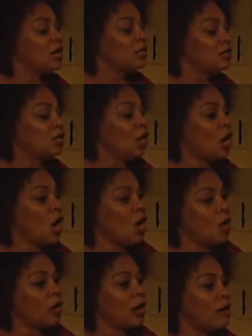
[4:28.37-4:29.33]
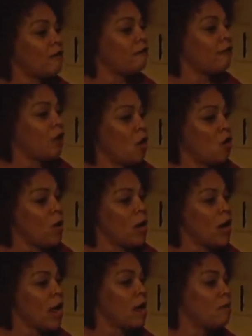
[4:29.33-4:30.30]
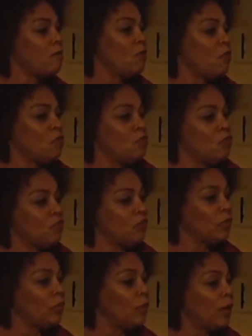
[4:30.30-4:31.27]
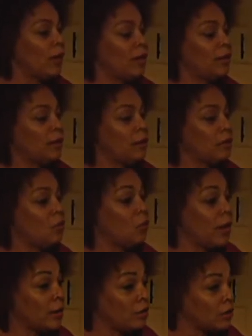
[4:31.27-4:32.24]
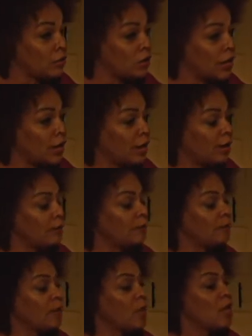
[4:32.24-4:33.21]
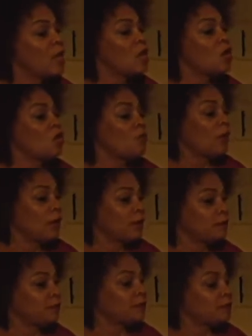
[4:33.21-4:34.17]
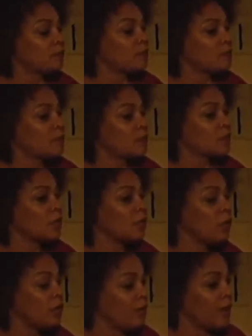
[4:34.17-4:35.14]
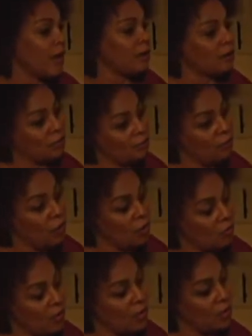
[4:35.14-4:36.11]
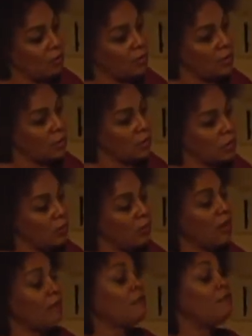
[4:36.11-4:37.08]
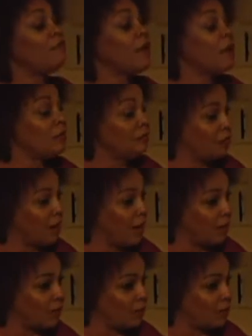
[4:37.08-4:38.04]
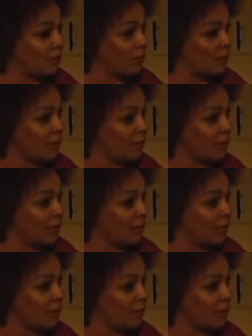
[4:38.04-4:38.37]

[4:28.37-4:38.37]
isn't long and flowing and move in the way the little white girl's hair. But you went about it the wrong way, Chris. You made fun of black women.